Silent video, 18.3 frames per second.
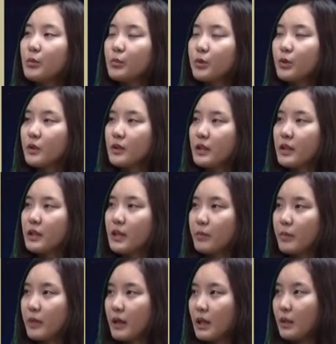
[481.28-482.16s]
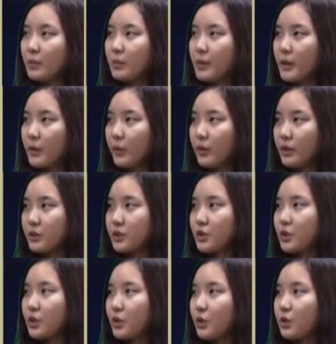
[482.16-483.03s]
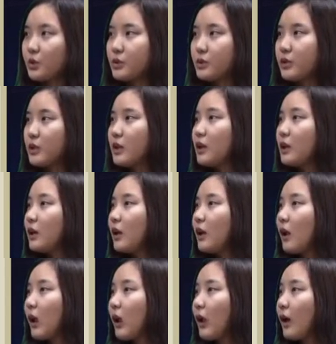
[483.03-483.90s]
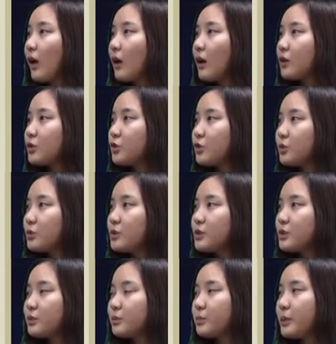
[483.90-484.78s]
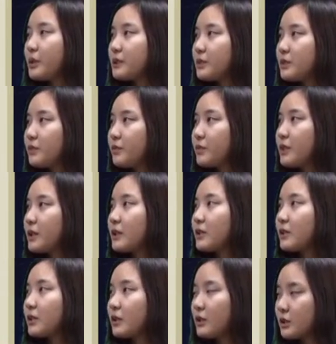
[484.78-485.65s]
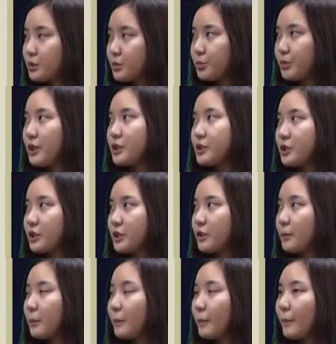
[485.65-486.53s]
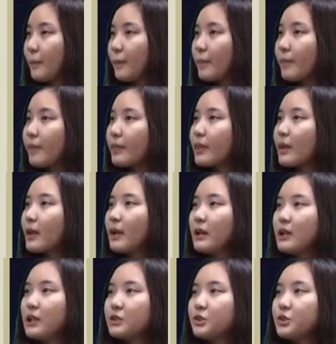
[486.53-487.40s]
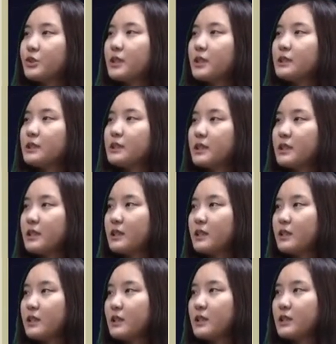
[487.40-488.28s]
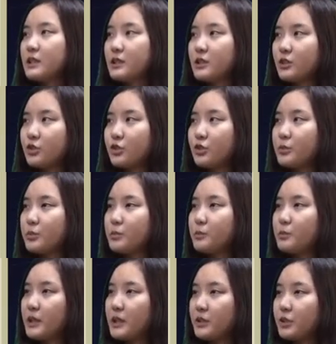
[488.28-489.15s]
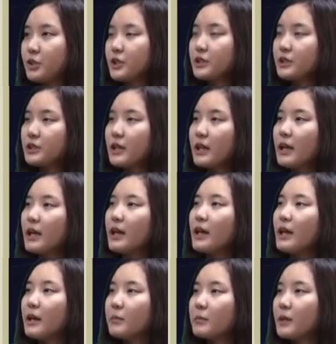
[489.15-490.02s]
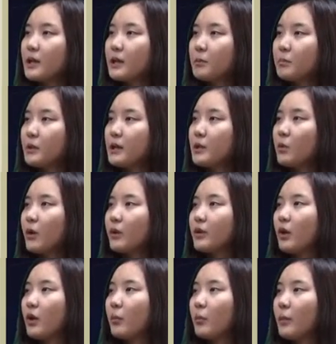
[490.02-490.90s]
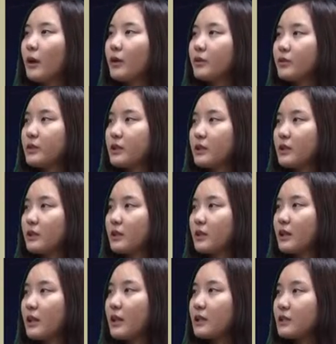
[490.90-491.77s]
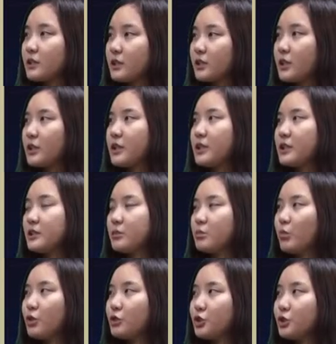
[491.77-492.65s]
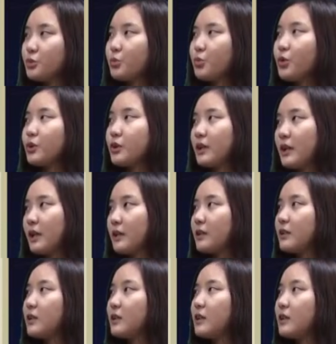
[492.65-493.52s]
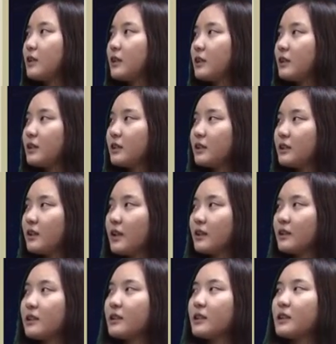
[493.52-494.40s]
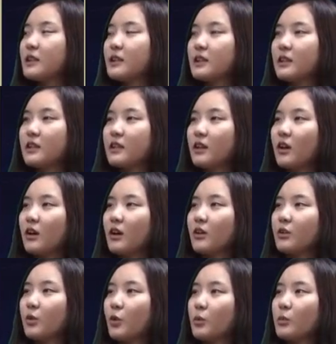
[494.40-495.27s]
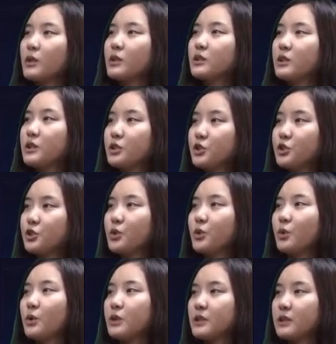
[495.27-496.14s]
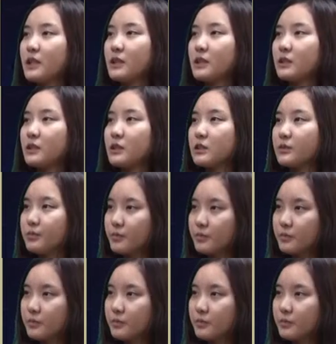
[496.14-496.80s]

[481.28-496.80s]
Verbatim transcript: Protein MKP1 showed tumor-specific expression. As you can see in these two pictures, MKP1 amount in cancer is much more than that in the normal tissue or cells.